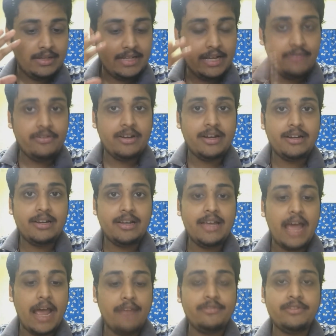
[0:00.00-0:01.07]
definitely
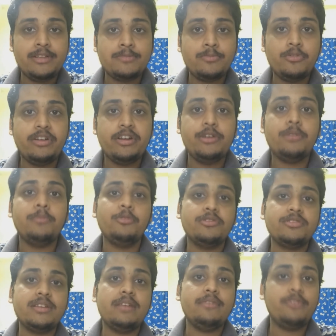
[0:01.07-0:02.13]
have this book in your
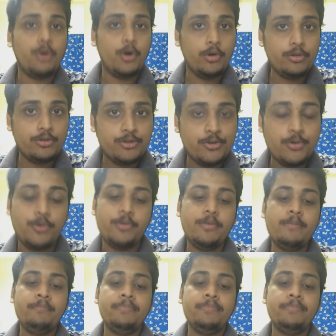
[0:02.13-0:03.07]
bookshelf also,